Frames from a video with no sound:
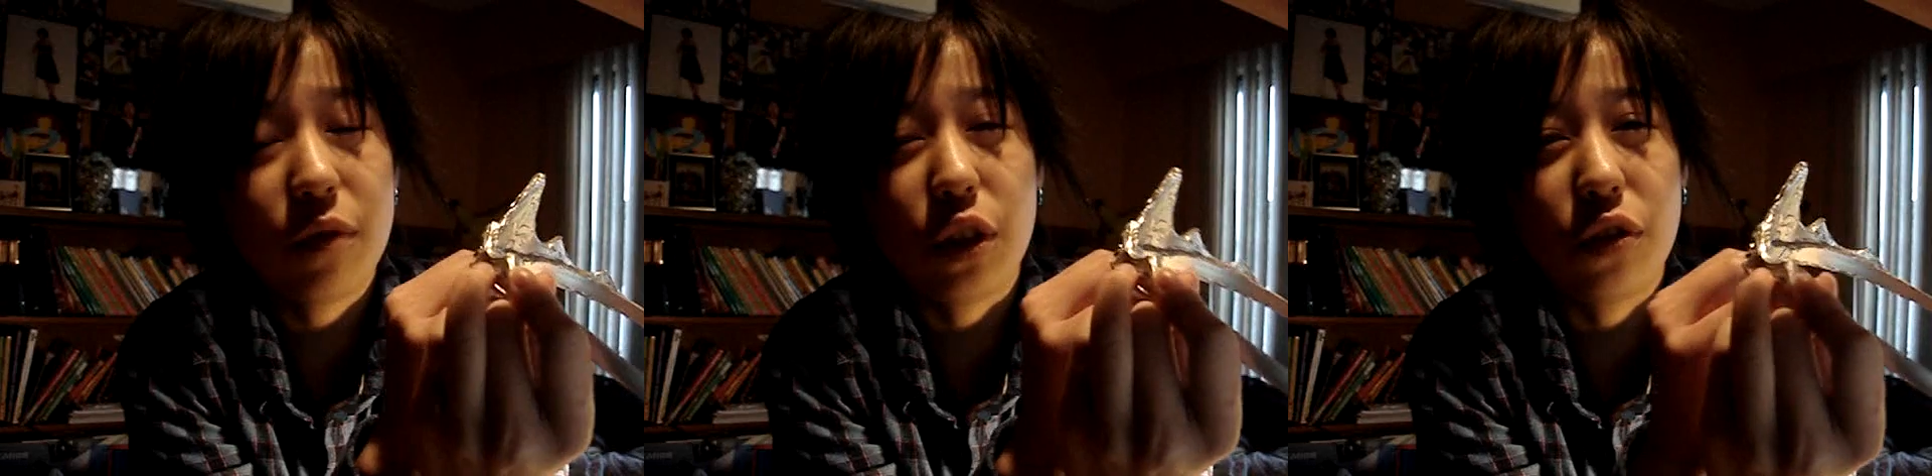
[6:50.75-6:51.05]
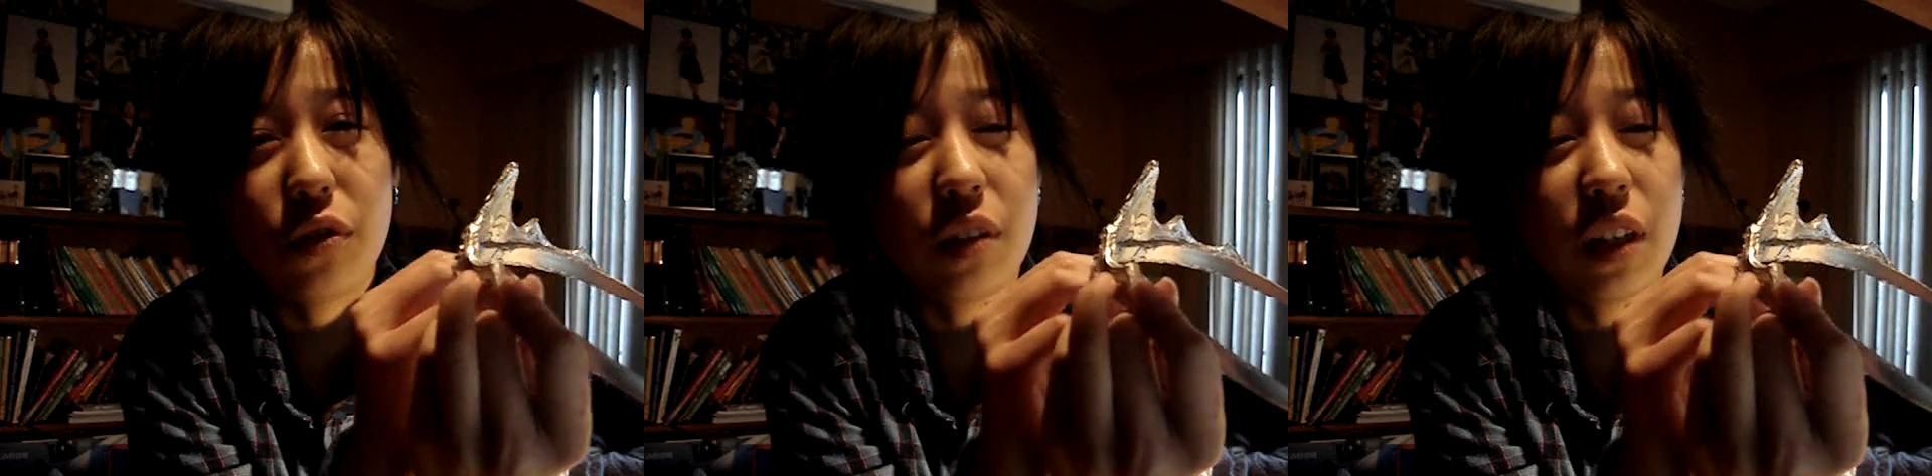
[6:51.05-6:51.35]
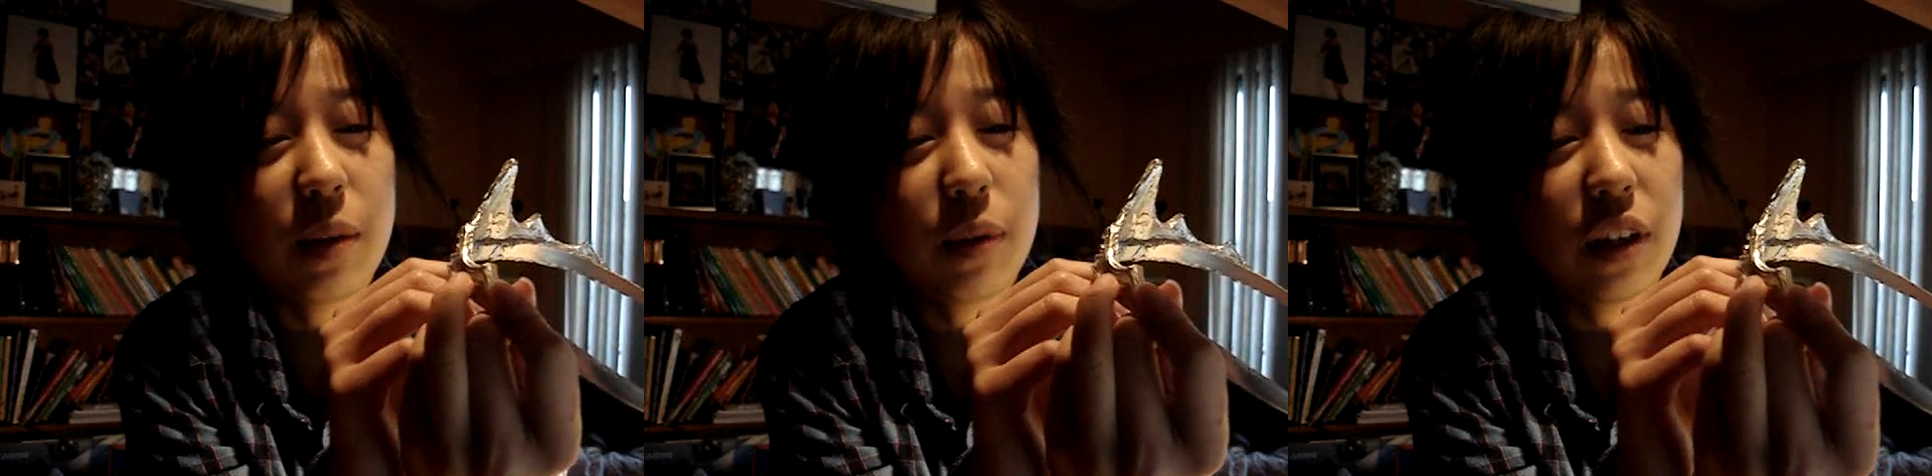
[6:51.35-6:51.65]
you shouldn't
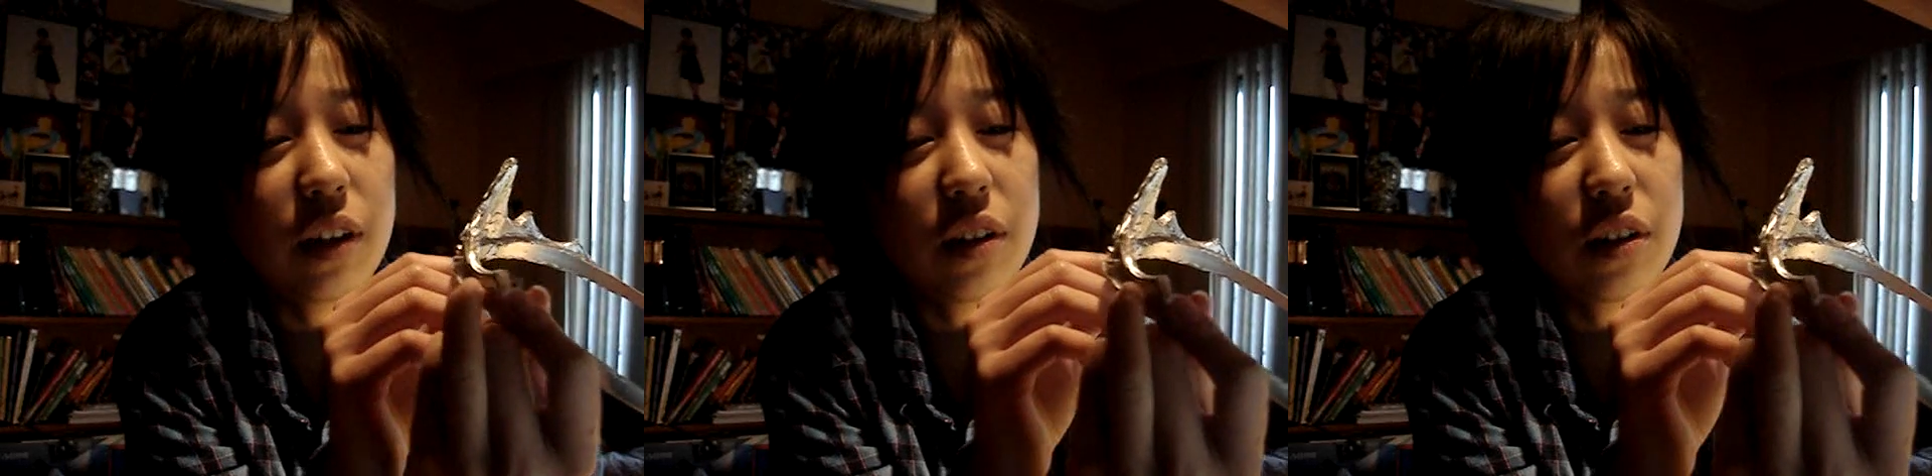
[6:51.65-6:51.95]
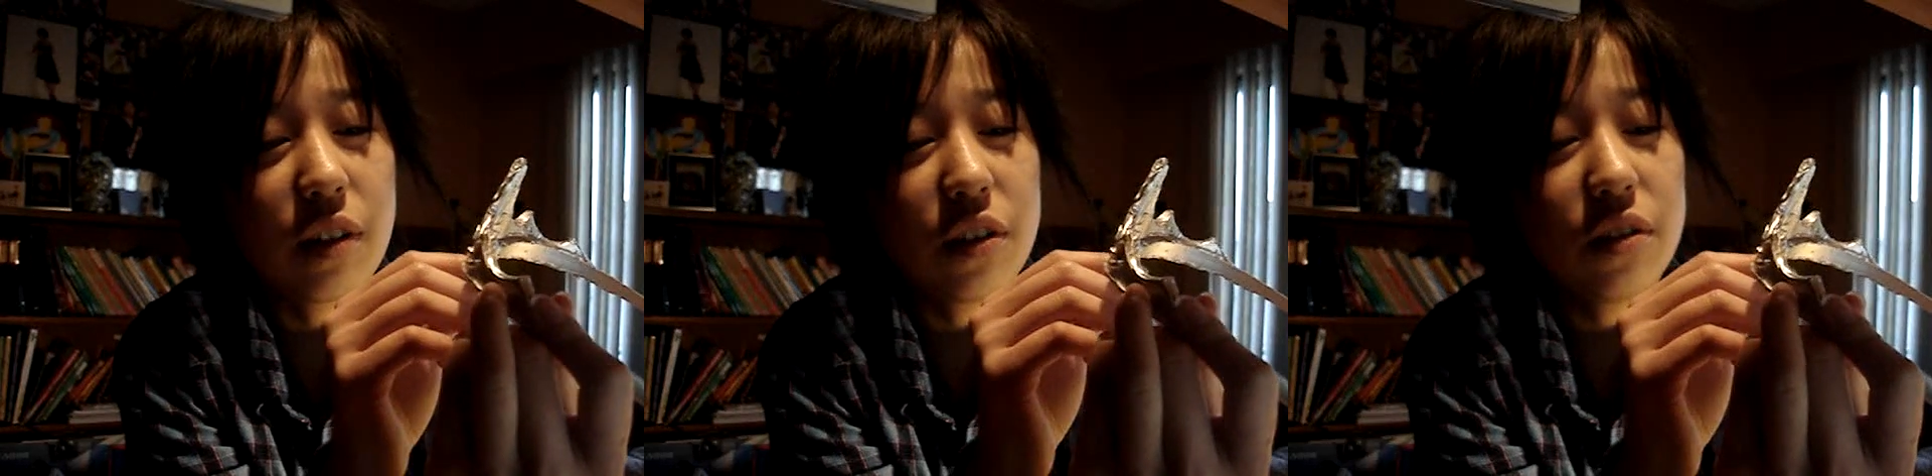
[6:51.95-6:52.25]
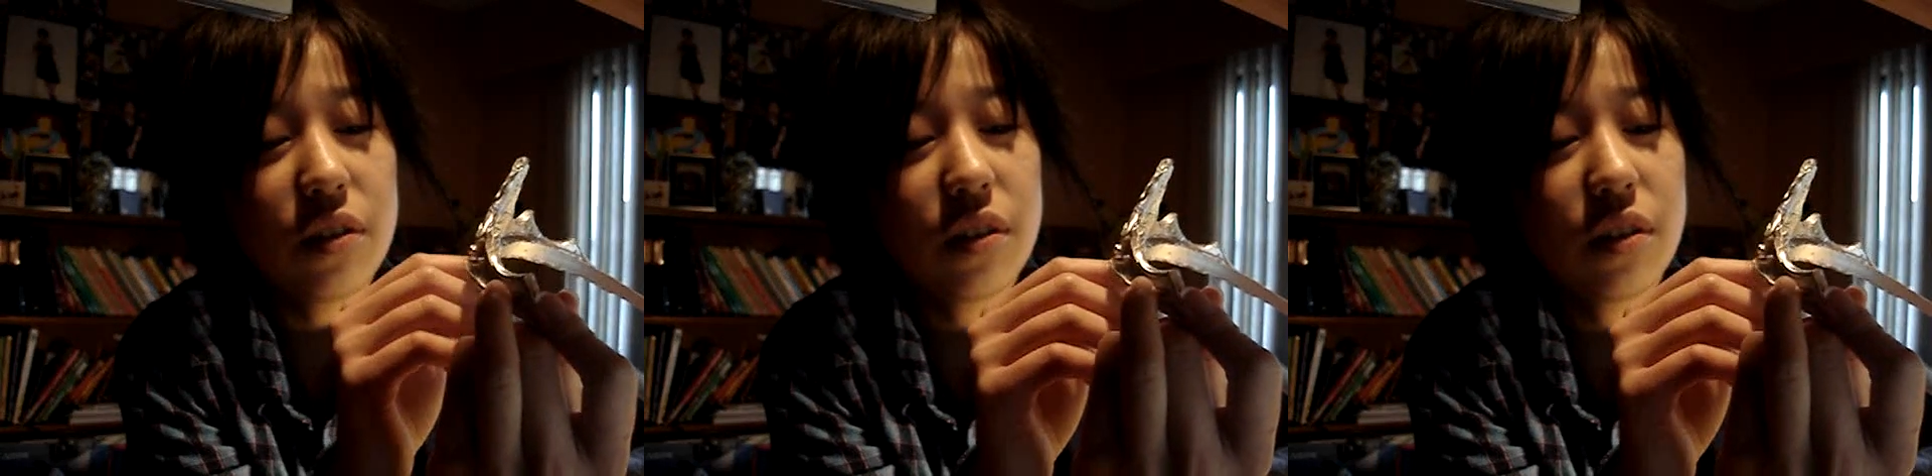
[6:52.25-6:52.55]
be able to get any
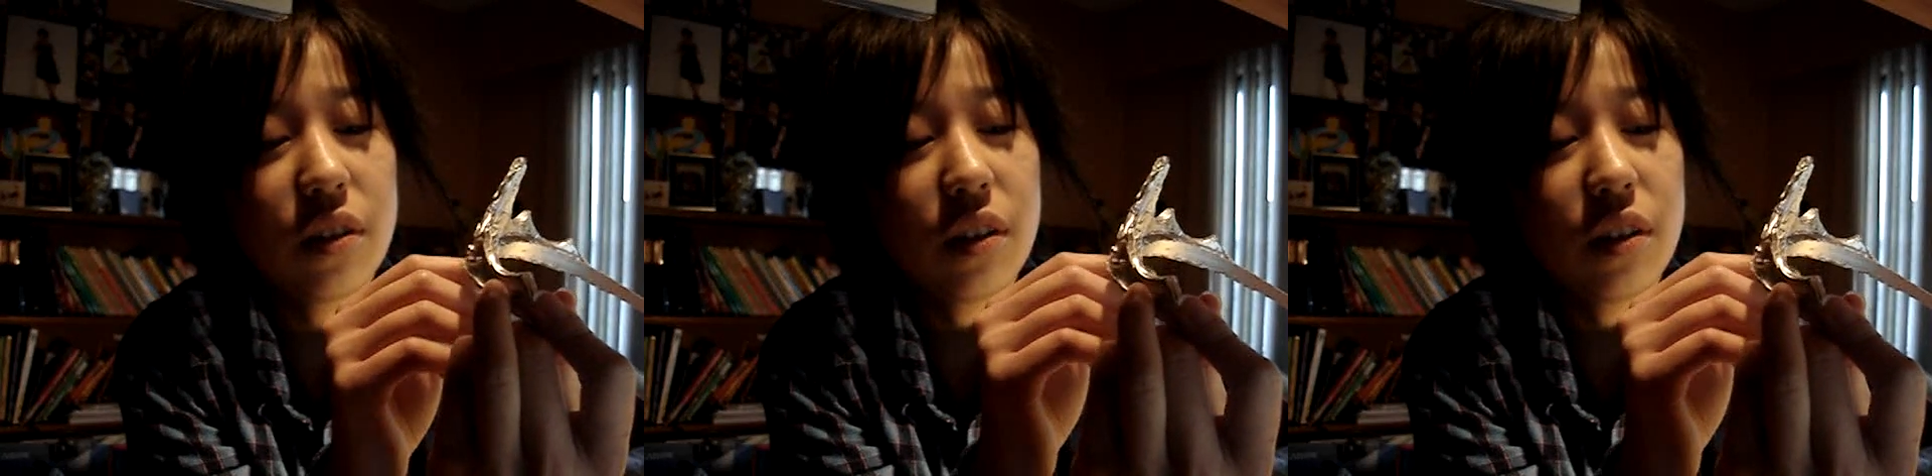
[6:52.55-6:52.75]
scratches.